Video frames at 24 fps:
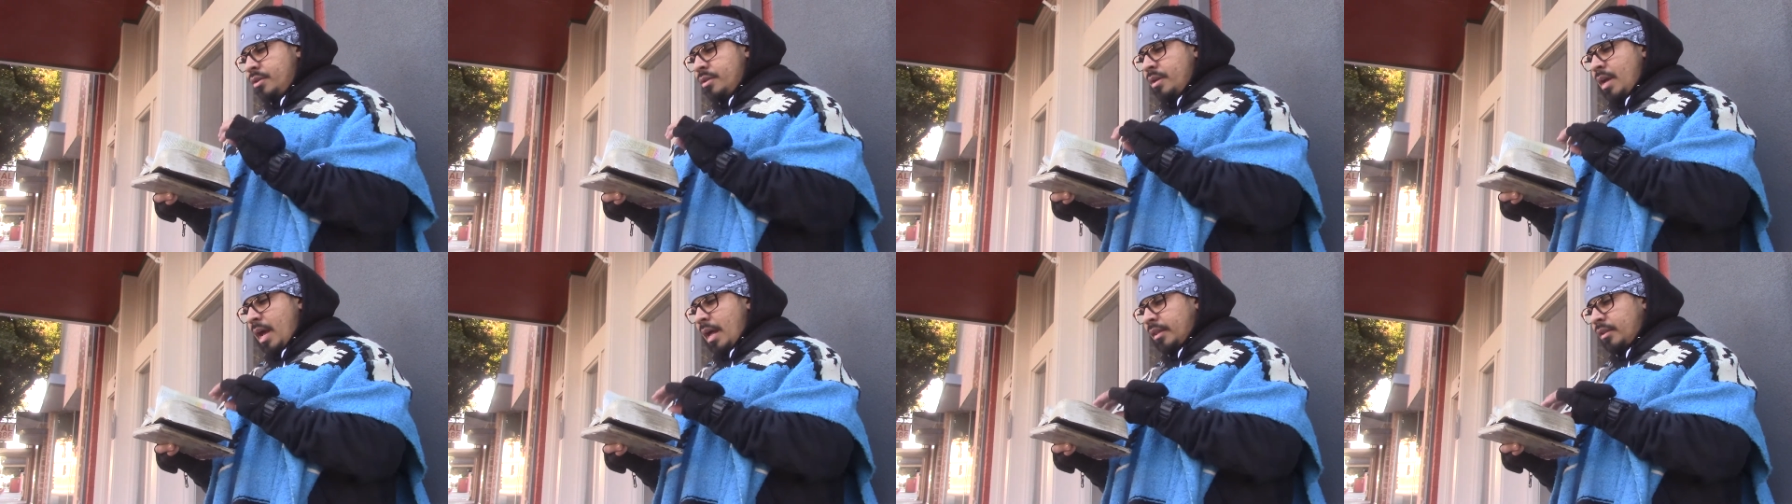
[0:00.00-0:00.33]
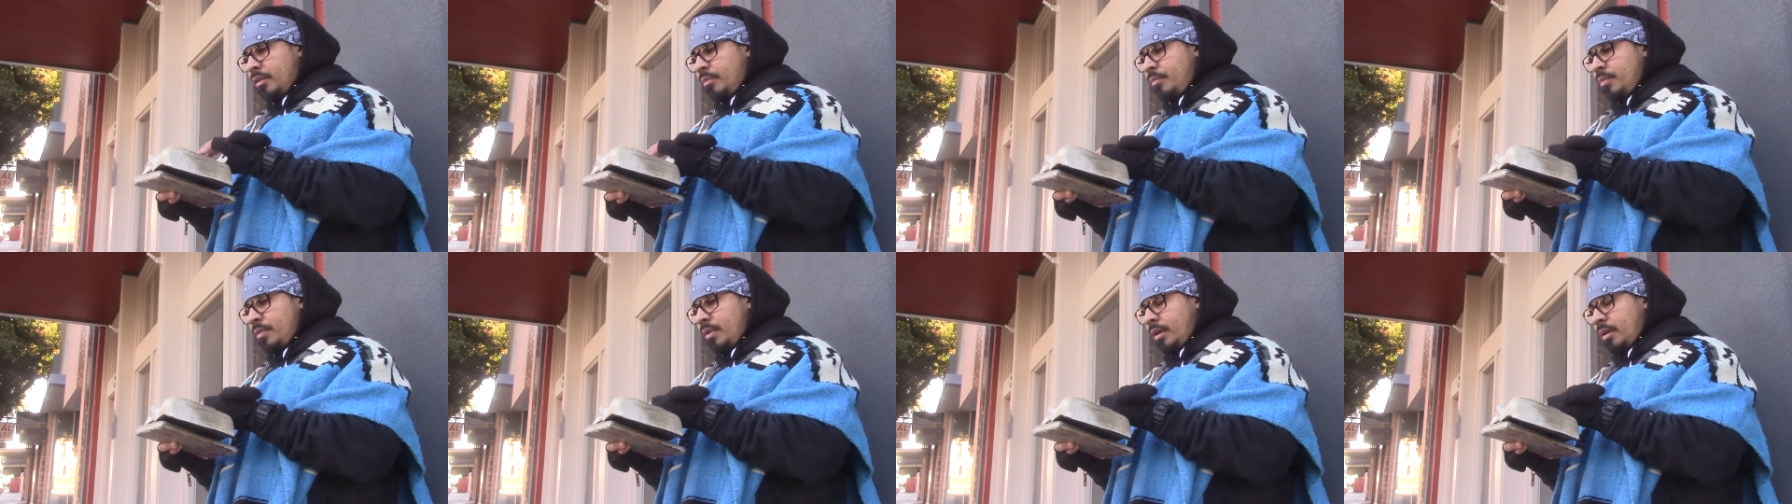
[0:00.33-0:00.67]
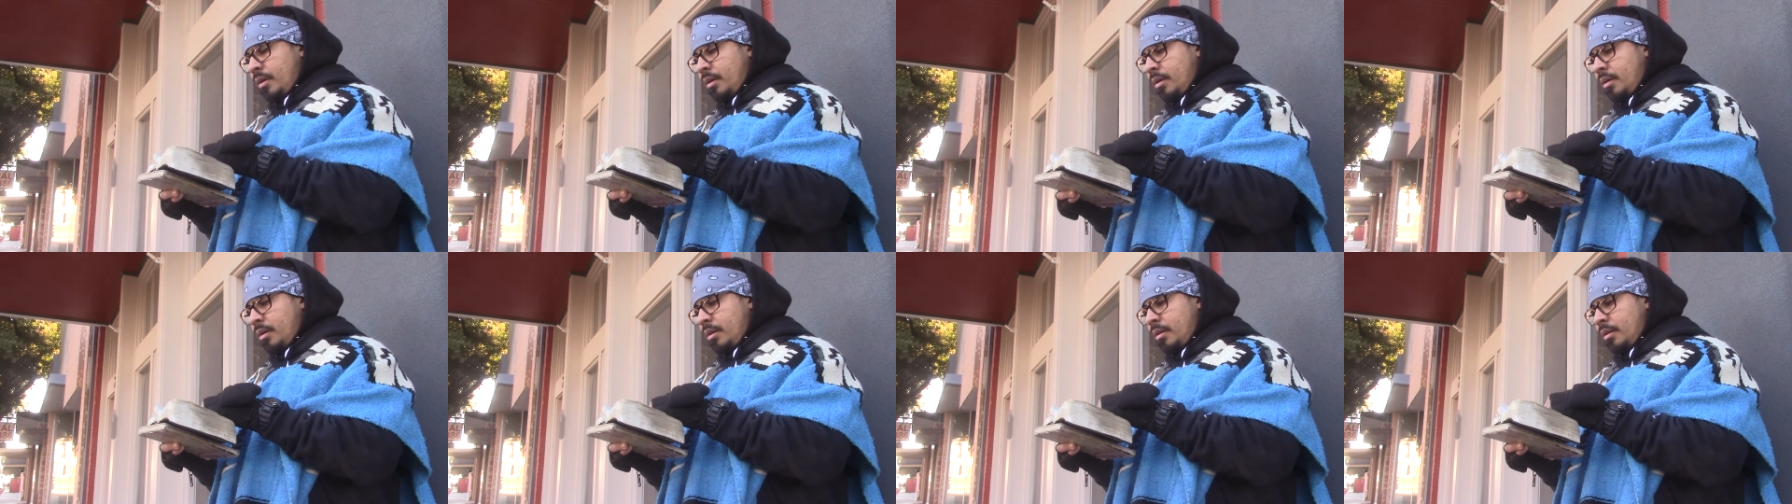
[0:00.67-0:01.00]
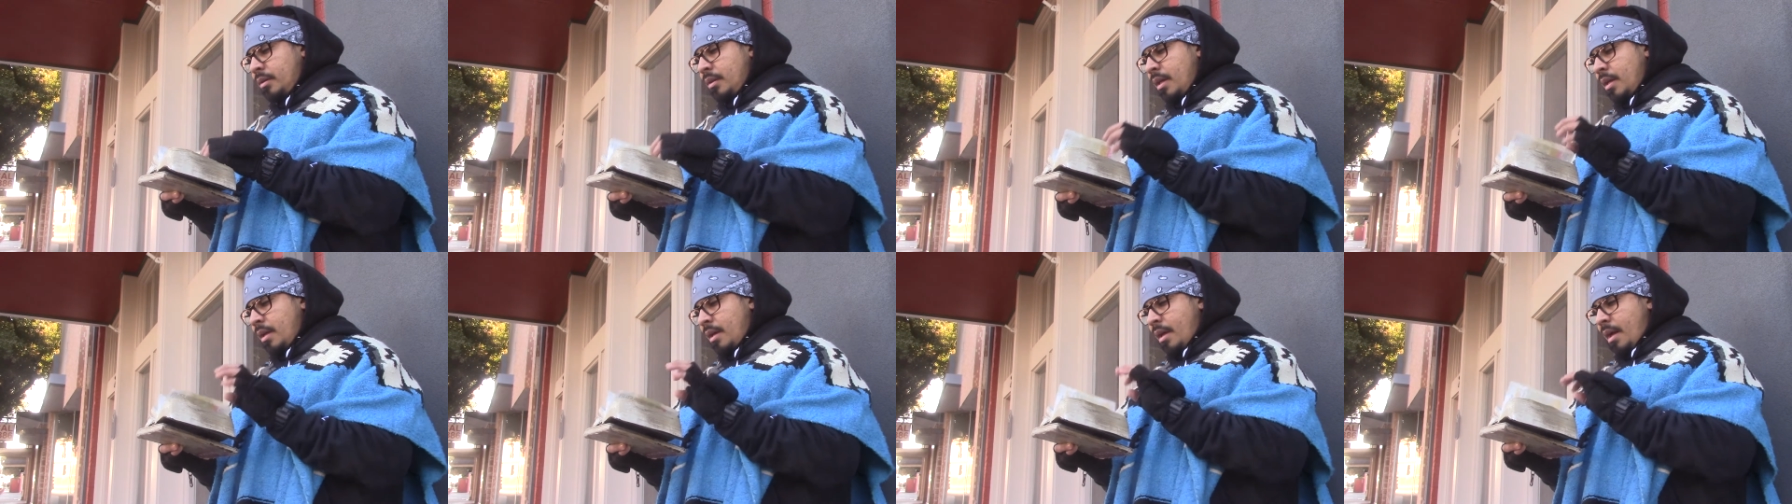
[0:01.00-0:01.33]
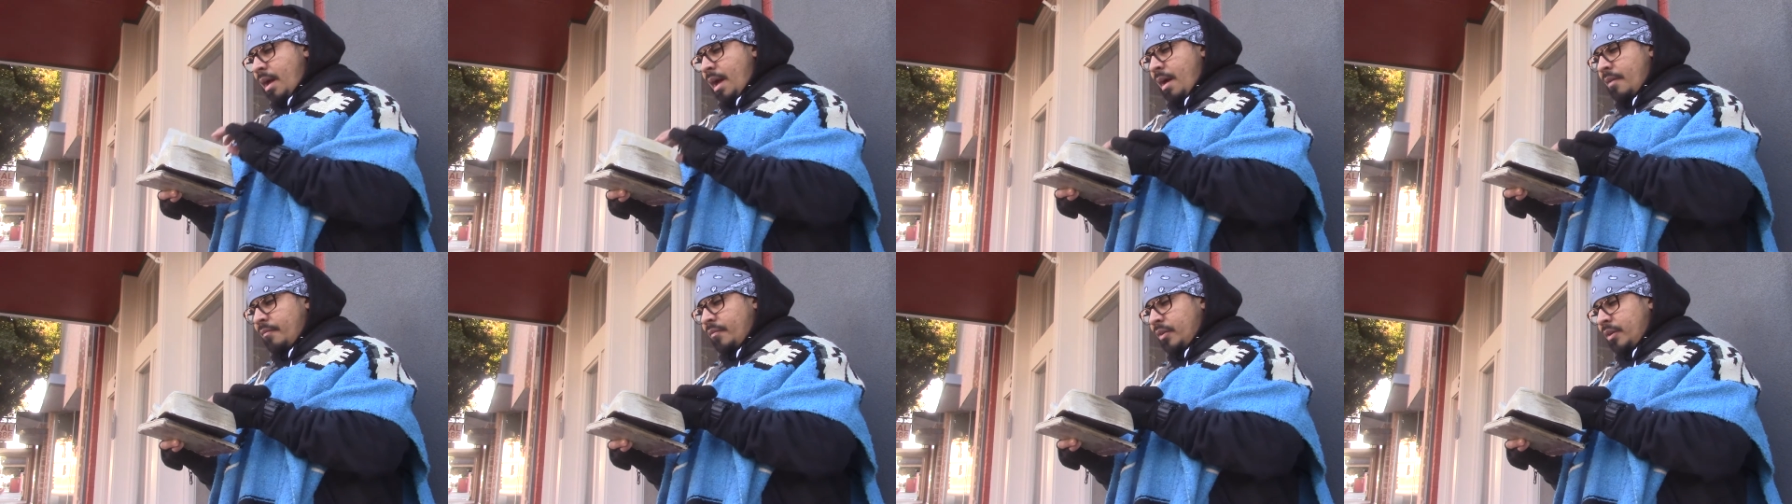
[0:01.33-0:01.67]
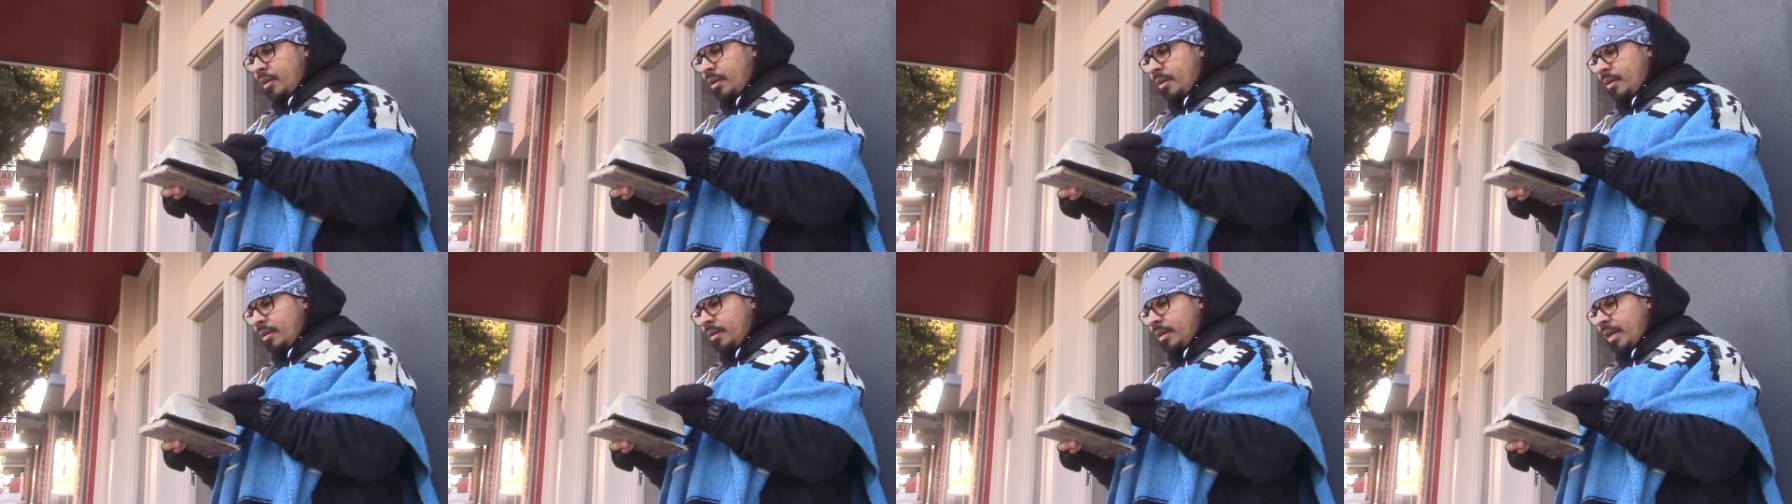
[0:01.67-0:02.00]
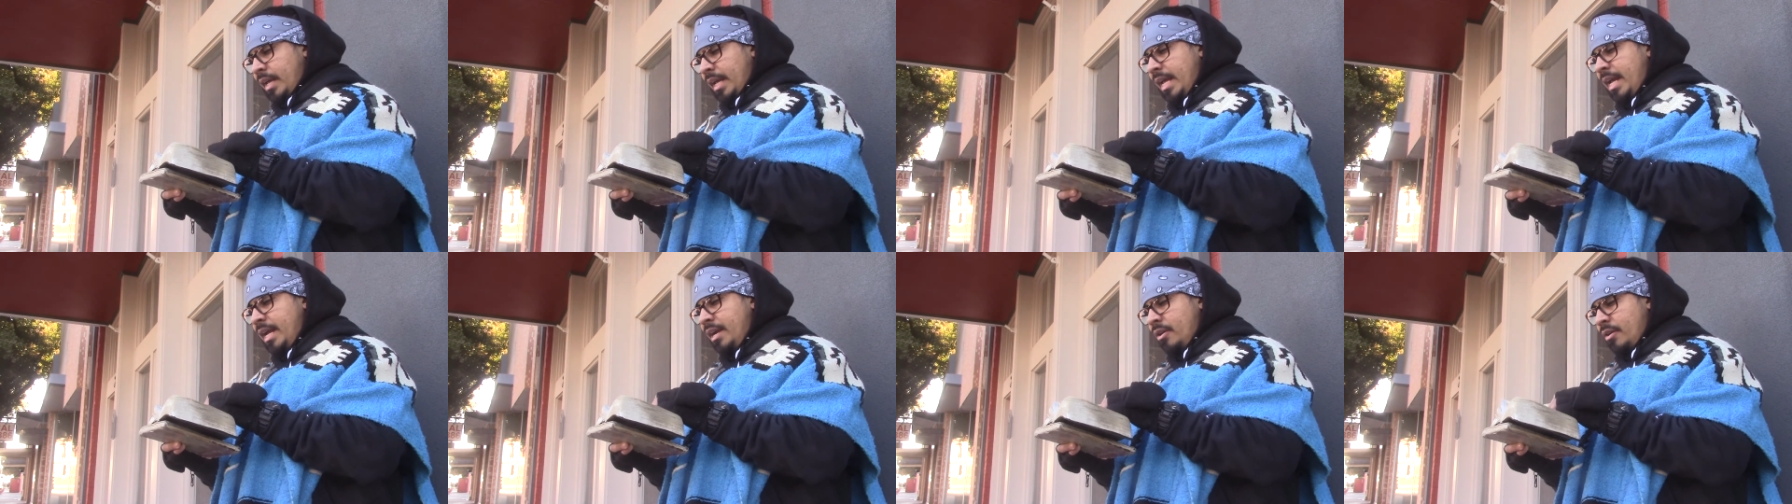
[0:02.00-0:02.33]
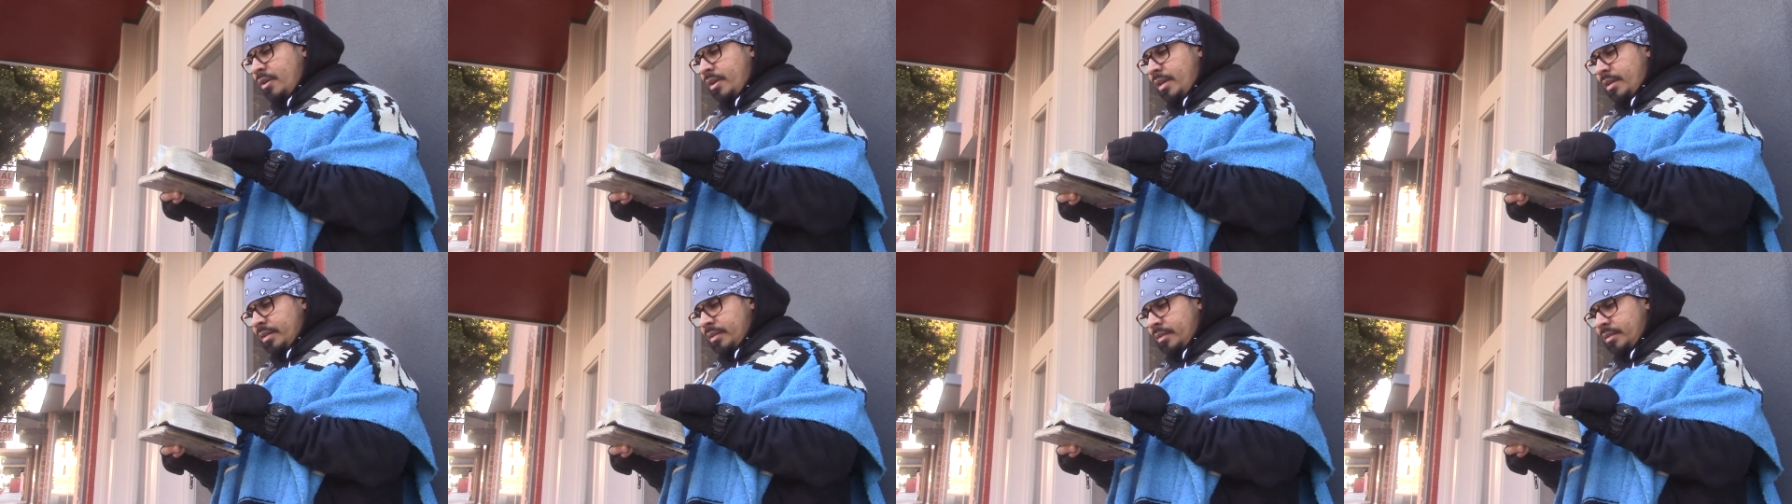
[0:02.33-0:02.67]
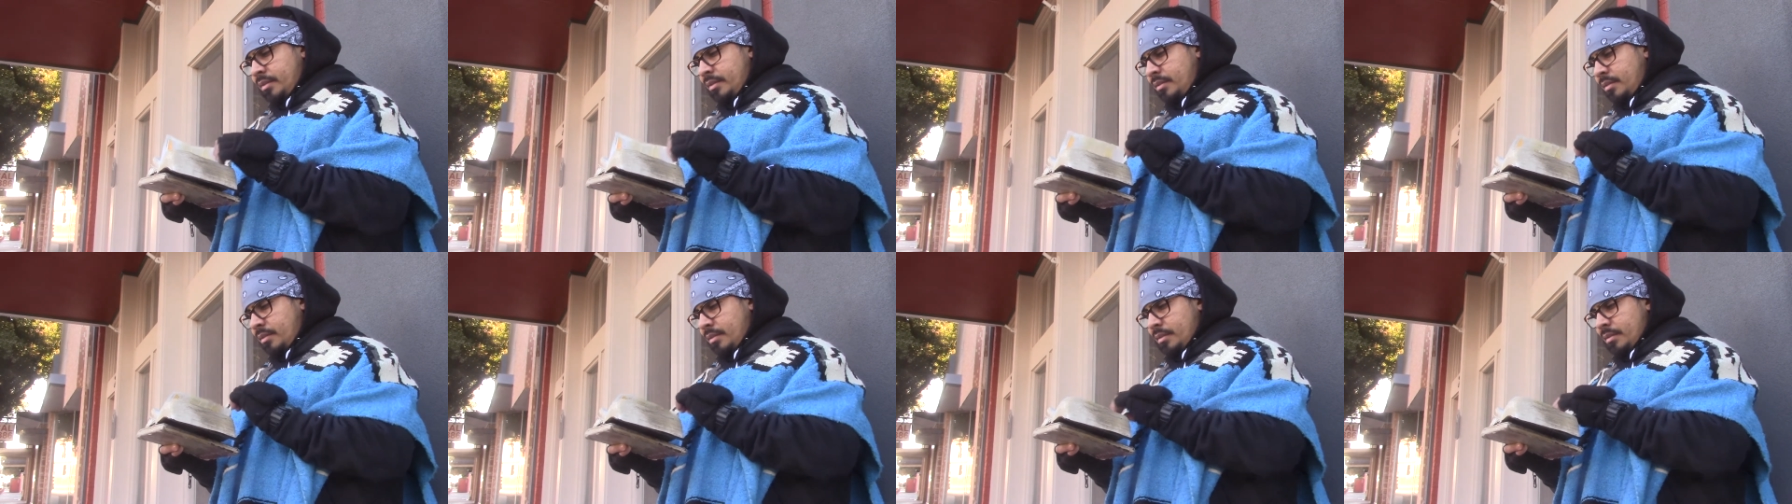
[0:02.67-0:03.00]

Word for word: you had to uh, uh, have a, an eagerness